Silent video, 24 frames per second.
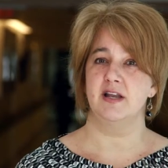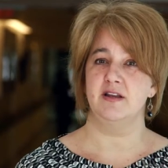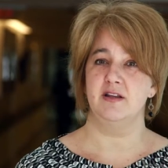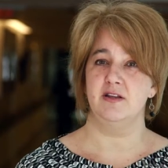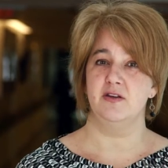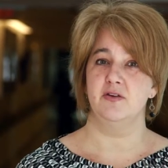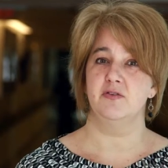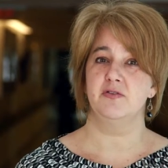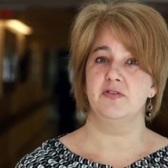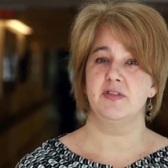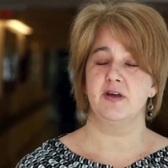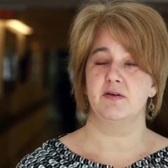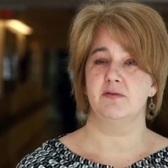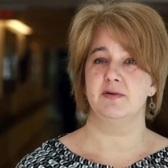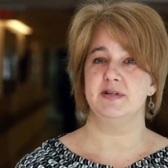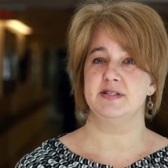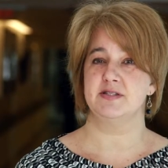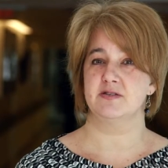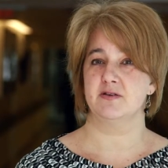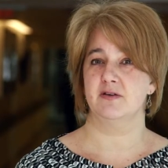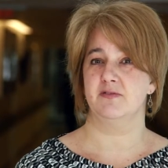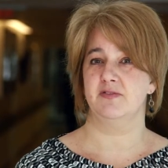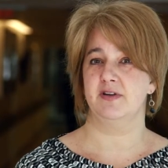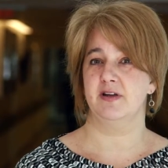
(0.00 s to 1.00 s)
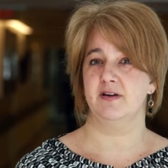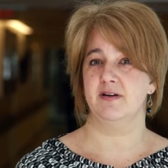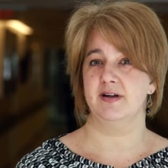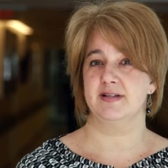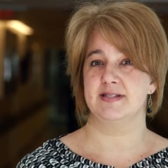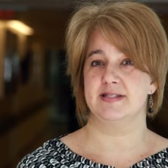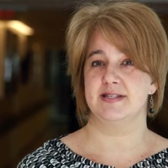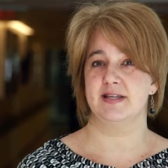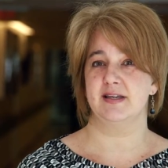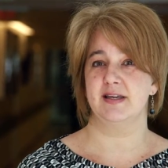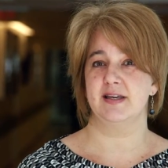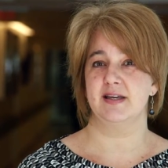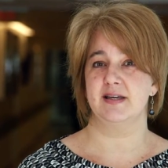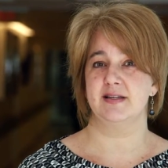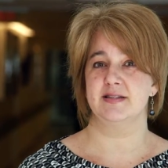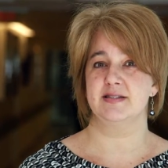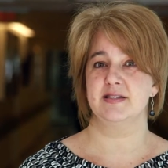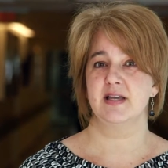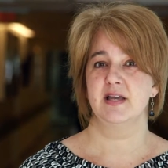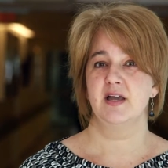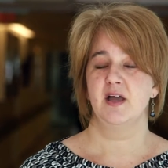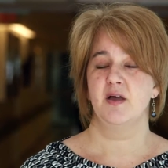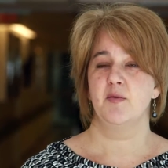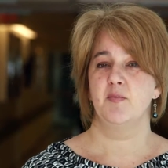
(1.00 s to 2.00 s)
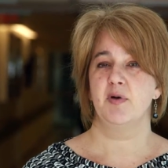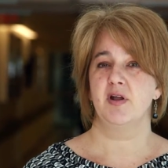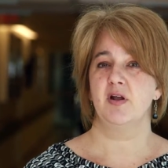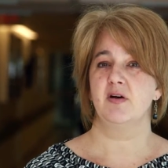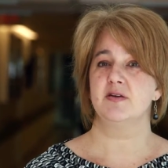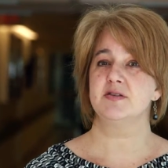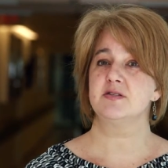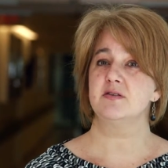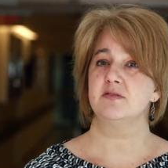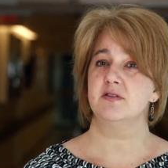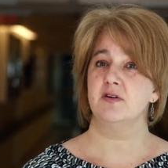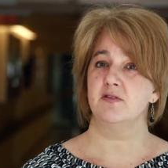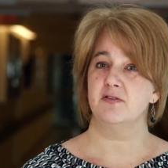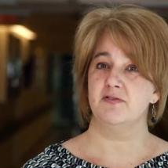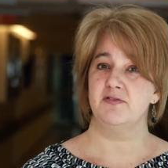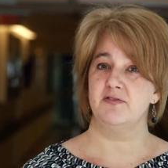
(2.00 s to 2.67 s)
and youth that we serve here at Sick Kids, but also their